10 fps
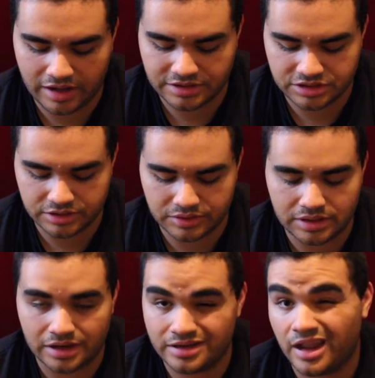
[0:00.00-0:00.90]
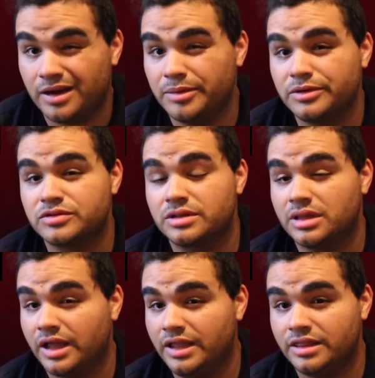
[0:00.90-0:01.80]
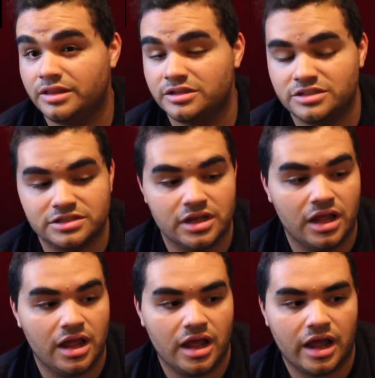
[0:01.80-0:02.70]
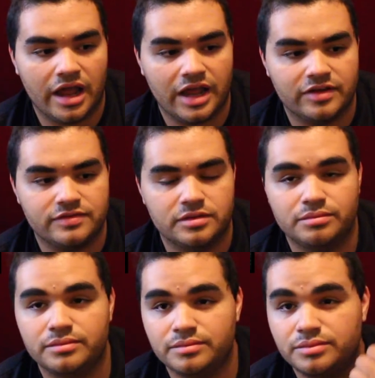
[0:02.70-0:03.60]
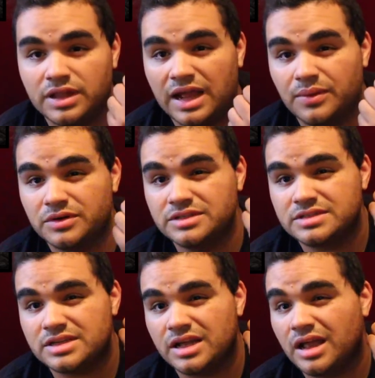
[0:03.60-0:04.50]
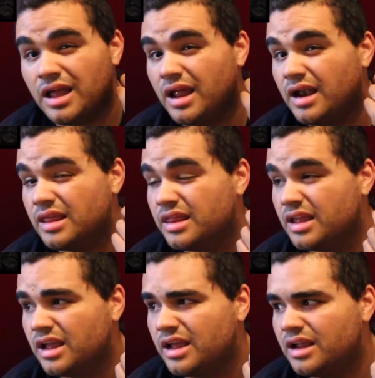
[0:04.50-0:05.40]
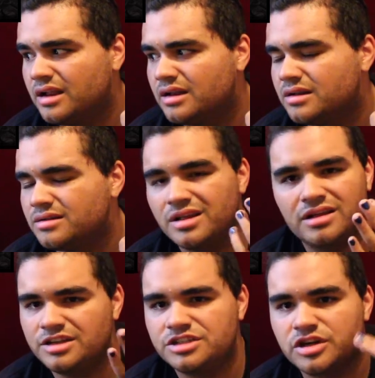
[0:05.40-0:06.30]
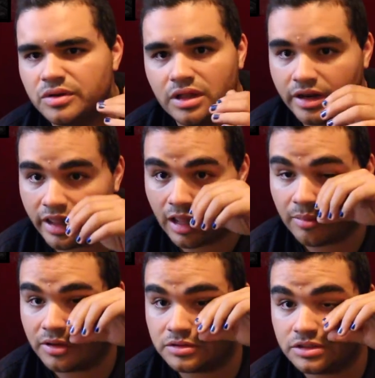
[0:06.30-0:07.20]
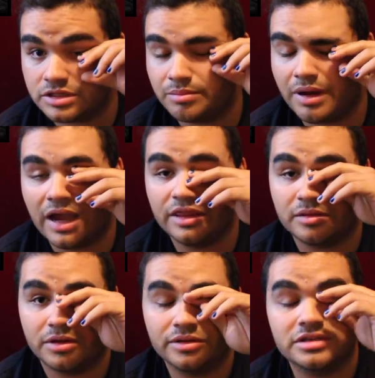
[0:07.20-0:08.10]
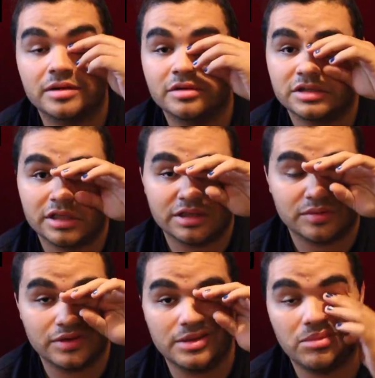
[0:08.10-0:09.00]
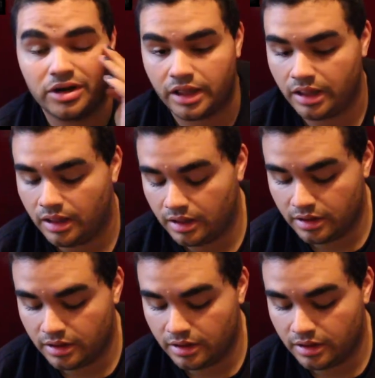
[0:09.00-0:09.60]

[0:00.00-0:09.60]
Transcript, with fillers: I actually own a lot of cameos like this. I have black ones, and I think I, I, just own a lot of cameos because I buy them all the time because I think they're really pretty.